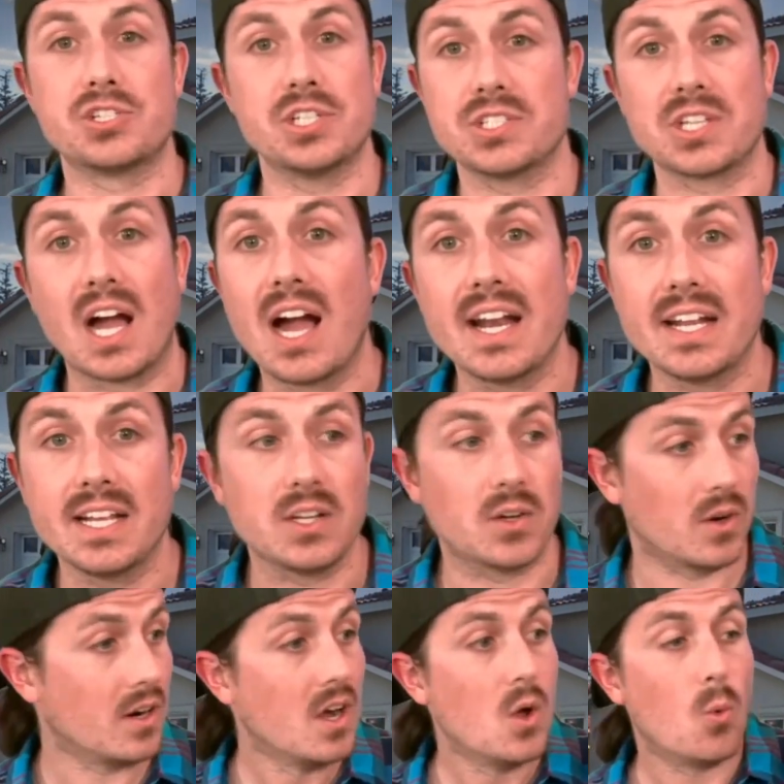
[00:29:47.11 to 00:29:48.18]
she's hiding
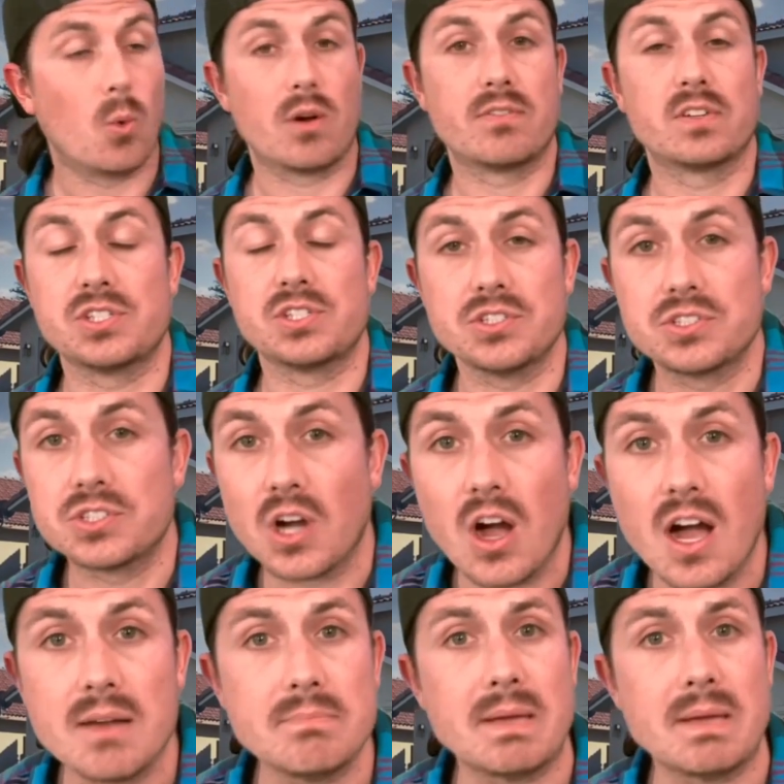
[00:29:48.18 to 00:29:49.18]
or wherever she's gone.